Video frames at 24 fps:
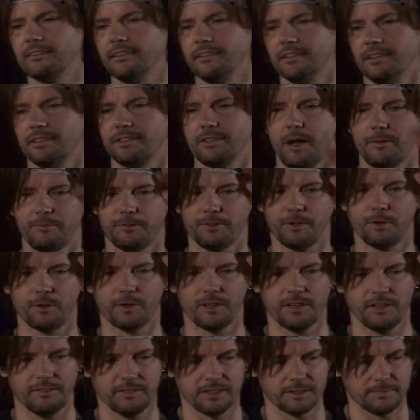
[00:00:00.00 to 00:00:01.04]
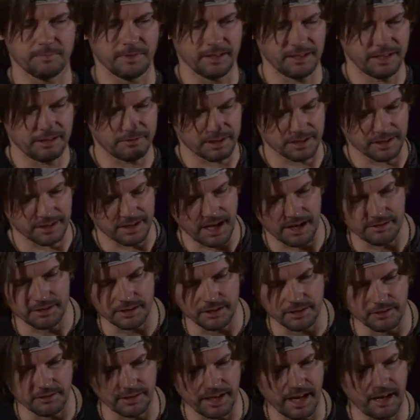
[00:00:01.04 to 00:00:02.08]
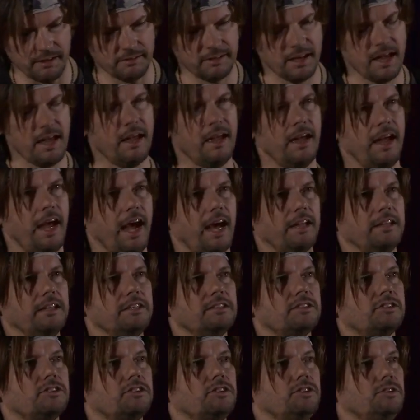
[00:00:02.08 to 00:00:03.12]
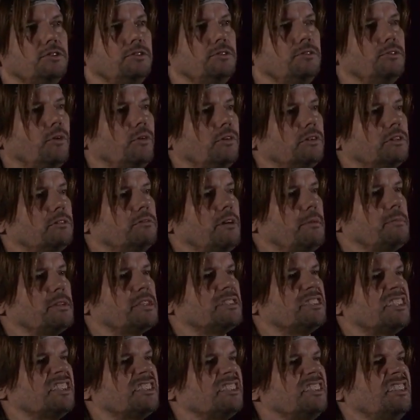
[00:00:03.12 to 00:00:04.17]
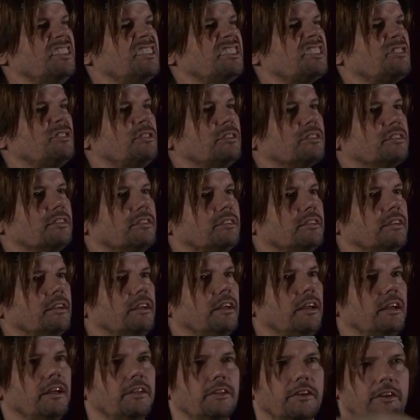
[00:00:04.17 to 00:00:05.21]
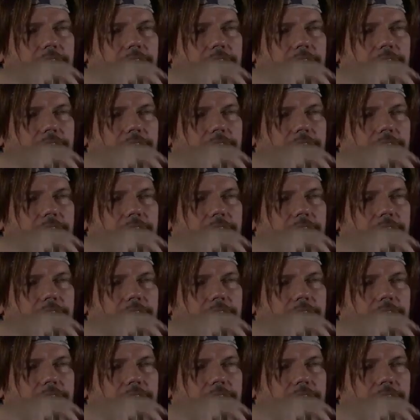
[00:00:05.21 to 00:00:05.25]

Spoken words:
on the top floor of this building, I was going to go down, and these two older women, 60 years old, their